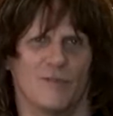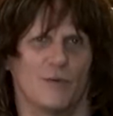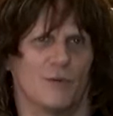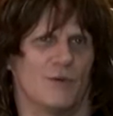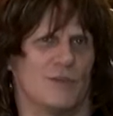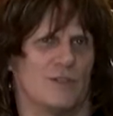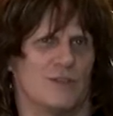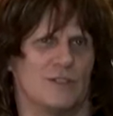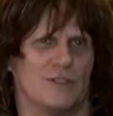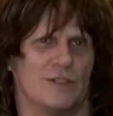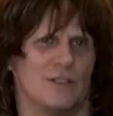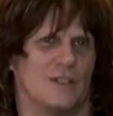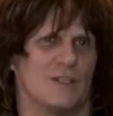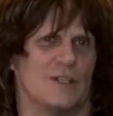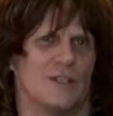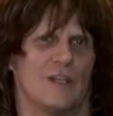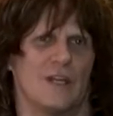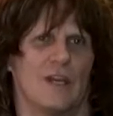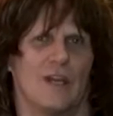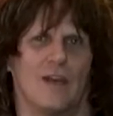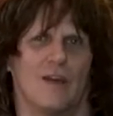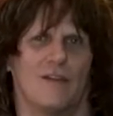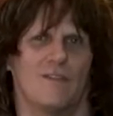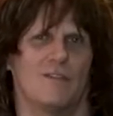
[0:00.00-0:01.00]
voice didn't
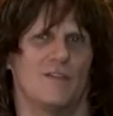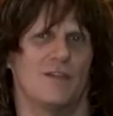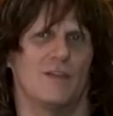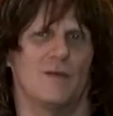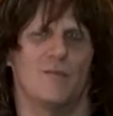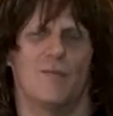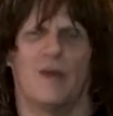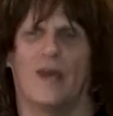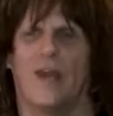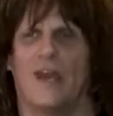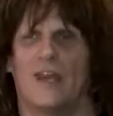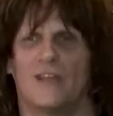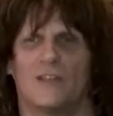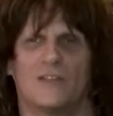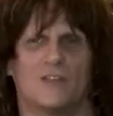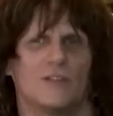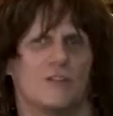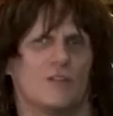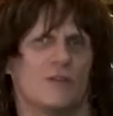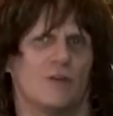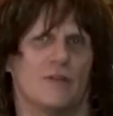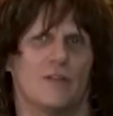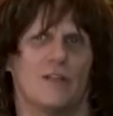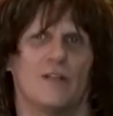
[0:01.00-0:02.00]
have the
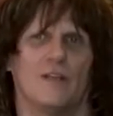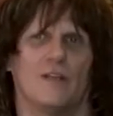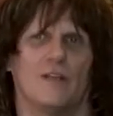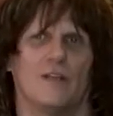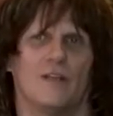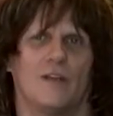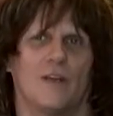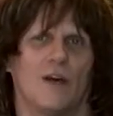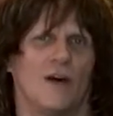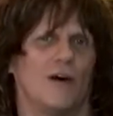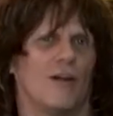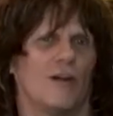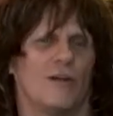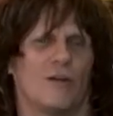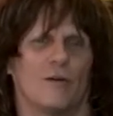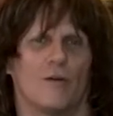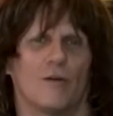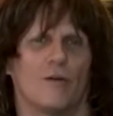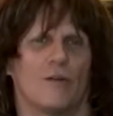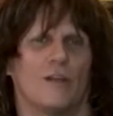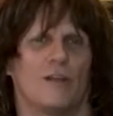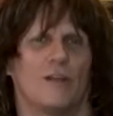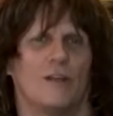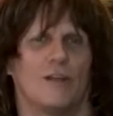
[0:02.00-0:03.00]
passion or the color
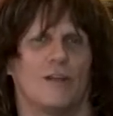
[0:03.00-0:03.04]
or